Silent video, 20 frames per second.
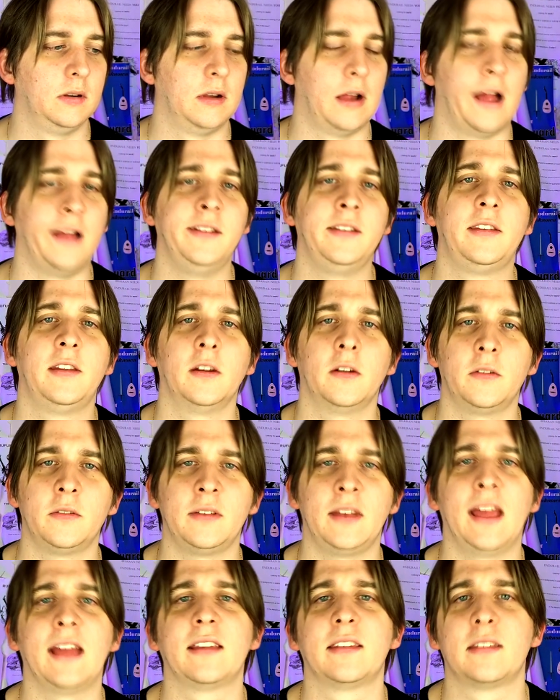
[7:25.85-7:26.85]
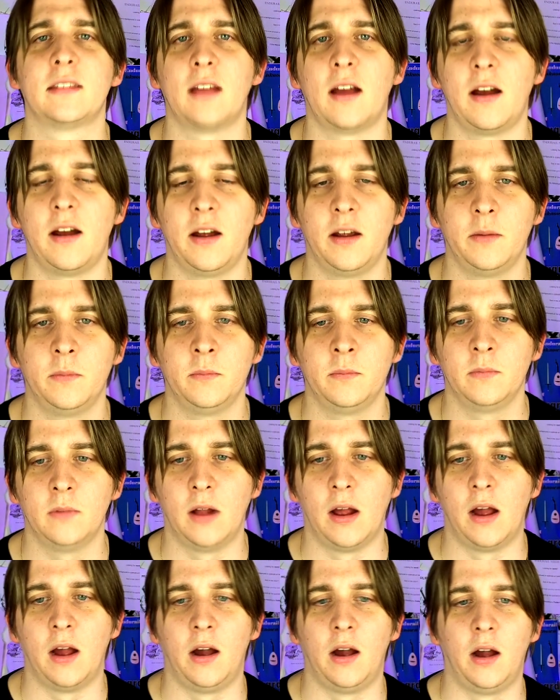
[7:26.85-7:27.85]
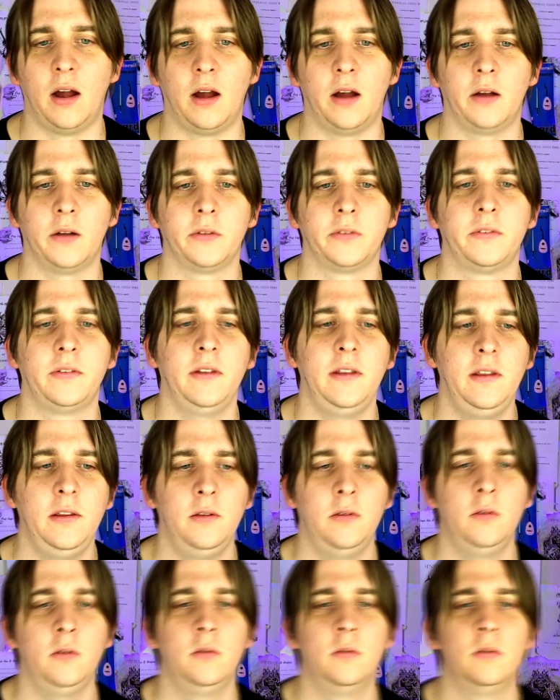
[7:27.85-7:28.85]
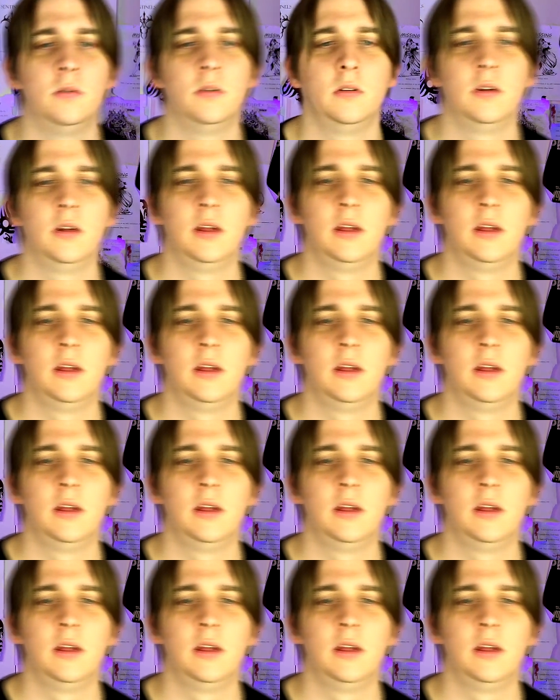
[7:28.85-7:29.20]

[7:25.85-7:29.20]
until next time. I'll see you